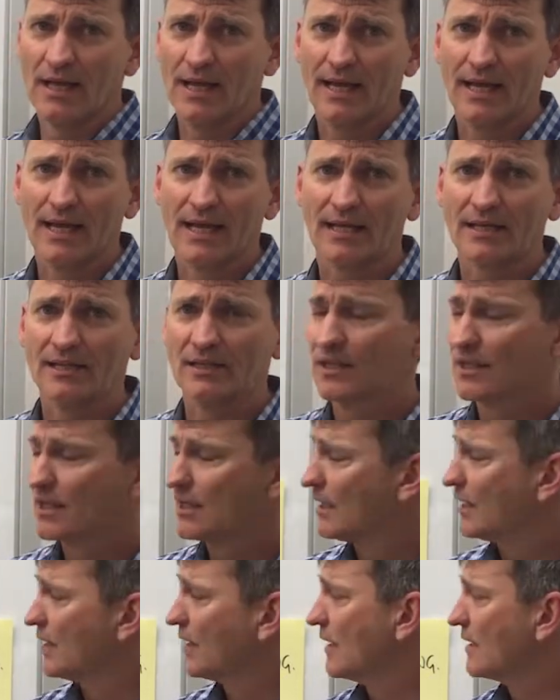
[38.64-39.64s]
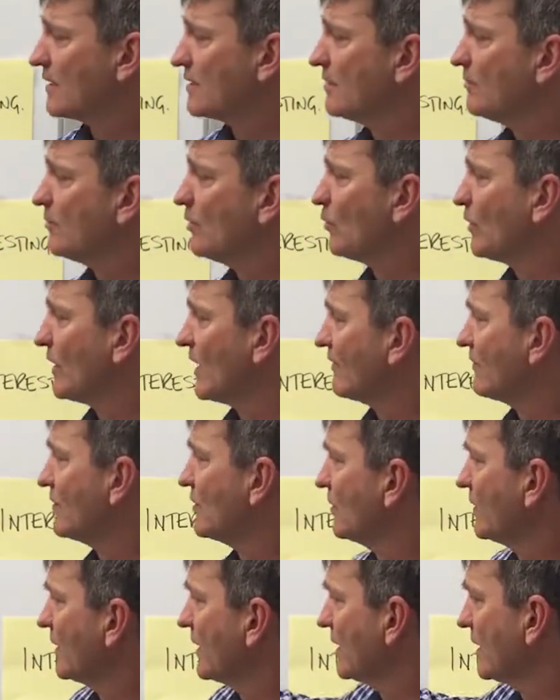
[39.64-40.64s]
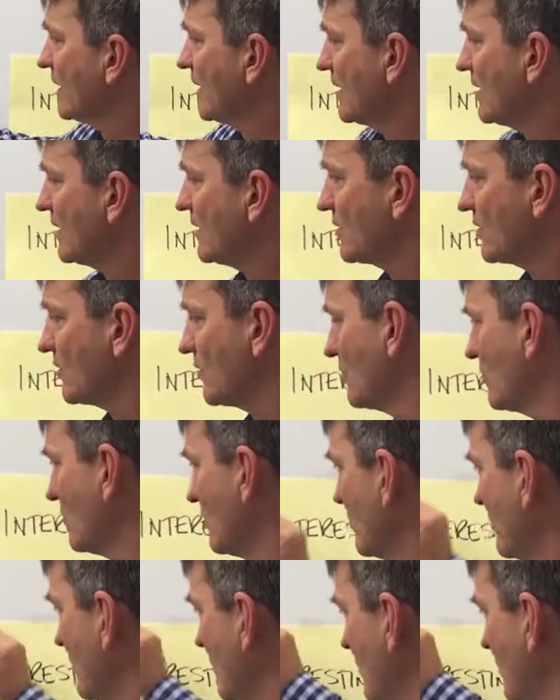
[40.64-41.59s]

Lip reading: and a simple way of doing it is to